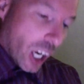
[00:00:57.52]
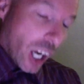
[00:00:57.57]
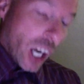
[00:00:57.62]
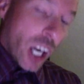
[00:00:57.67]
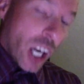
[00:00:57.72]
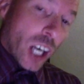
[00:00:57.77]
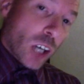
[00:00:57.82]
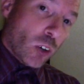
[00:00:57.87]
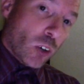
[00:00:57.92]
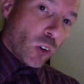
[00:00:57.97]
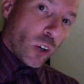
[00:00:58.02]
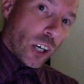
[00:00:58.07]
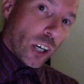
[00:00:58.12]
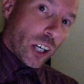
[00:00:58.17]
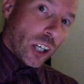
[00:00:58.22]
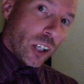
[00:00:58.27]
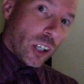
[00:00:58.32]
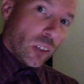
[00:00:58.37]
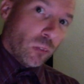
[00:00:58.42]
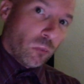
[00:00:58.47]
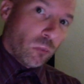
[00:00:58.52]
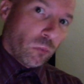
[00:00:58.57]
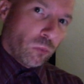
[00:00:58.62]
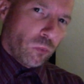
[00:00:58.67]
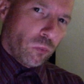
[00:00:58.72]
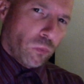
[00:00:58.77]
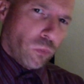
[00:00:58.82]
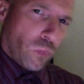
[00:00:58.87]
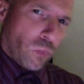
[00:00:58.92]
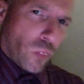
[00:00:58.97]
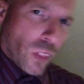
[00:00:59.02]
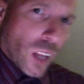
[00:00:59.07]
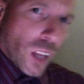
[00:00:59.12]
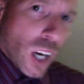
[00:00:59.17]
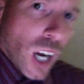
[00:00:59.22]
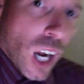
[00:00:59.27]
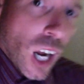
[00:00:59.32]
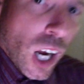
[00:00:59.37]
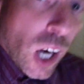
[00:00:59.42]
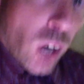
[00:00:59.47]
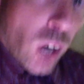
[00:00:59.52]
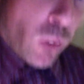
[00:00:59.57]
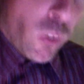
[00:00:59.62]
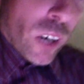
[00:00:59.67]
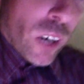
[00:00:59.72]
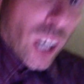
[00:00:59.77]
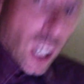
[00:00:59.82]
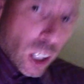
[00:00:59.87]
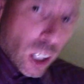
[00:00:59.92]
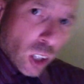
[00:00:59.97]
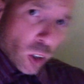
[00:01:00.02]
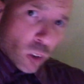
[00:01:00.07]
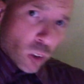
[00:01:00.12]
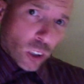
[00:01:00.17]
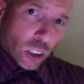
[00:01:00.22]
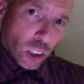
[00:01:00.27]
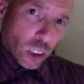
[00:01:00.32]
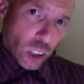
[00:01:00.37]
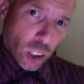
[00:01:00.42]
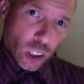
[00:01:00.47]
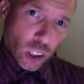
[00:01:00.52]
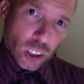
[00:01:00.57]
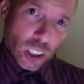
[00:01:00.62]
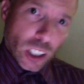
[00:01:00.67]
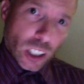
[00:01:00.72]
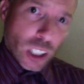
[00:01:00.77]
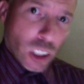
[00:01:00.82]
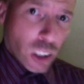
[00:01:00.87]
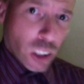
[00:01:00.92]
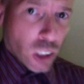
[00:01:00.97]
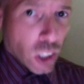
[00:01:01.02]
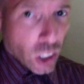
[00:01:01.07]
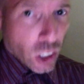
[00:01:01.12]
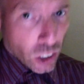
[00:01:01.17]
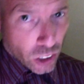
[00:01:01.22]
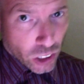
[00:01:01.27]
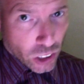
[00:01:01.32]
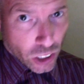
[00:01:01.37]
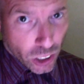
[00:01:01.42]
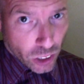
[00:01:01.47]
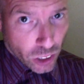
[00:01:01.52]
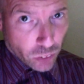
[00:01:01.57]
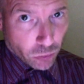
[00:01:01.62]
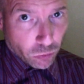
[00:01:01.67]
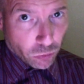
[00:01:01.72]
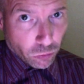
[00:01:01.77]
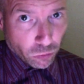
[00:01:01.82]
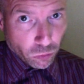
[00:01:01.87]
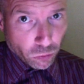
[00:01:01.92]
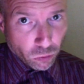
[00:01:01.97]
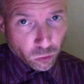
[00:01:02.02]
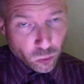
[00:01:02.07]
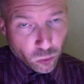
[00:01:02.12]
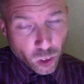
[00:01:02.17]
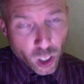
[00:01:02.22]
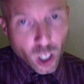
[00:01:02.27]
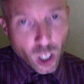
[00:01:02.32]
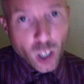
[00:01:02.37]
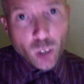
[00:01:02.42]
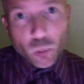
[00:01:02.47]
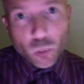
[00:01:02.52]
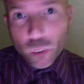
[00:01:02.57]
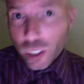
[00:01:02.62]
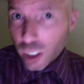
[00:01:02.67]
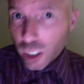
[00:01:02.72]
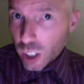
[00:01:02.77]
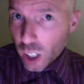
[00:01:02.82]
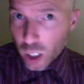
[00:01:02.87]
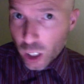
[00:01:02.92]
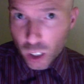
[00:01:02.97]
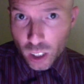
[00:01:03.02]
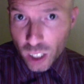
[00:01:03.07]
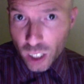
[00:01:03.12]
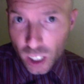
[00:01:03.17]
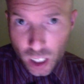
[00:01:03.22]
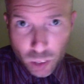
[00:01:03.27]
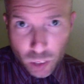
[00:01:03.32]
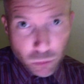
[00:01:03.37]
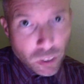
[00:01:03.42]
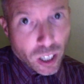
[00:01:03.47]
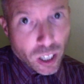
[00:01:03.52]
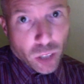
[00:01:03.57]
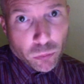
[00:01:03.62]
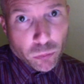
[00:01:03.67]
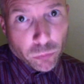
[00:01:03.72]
anyway, when I go to church on a Sunday, we talk a lot about